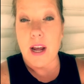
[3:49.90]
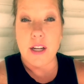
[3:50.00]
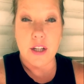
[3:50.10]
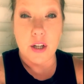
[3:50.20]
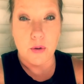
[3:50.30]

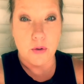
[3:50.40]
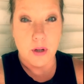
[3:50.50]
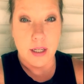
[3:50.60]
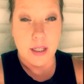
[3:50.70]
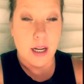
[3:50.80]
and
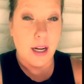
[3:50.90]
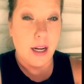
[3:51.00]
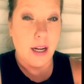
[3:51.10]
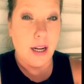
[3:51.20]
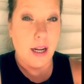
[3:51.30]
social
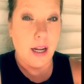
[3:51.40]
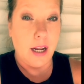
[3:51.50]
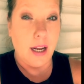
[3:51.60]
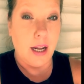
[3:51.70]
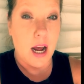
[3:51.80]

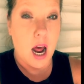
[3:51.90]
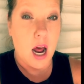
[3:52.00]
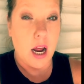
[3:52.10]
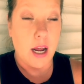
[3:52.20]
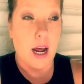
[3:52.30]
anxiety.
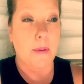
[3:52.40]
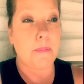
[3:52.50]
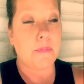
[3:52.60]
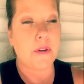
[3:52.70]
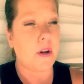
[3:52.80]
Yeah,
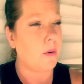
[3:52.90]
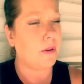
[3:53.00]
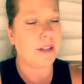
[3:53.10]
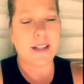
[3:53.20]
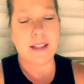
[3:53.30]

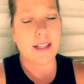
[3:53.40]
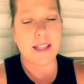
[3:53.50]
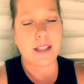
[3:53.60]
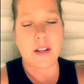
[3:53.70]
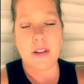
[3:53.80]
so
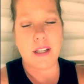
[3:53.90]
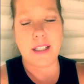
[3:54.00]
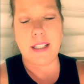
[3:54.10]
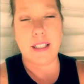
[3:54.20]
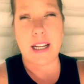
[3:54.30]
the
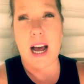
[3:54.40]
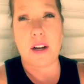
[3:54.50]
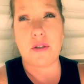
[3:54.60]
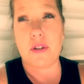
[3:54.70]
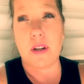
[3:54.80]
list is
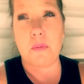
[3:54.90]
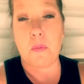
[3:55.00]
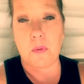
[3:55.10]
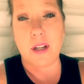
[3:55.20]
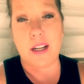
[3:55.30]
actually
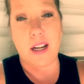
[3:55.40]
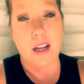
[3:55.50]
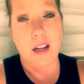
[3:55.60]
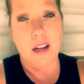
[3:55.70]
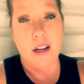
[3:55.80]

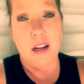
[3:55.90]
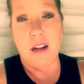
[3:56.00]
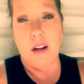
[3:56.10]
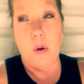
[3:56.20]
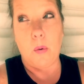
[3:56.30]
really,
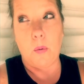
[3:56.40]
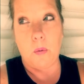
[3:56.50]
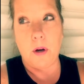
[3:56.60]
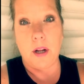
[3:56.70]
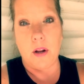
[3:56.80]

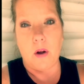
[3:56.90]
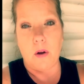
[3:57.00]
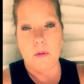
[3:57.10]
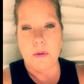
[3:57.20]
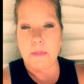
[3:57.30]
really
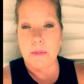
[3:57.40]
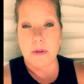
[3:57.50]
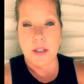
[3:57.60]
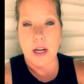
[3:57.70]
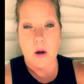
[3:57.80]
long. When
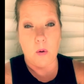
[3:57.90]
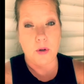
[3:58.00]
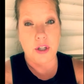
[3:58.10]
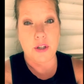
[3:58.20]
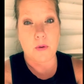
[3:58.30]
people say, oh,
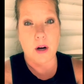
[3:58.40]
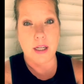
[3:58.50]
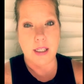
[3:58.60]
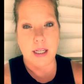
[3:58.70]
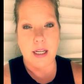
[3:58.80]
she's
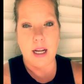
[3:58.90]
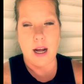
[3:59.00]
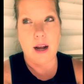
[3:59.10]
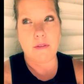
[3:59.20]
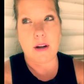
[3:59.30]
crazy,
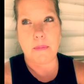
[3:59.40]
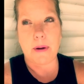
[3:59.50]
yeah, I've got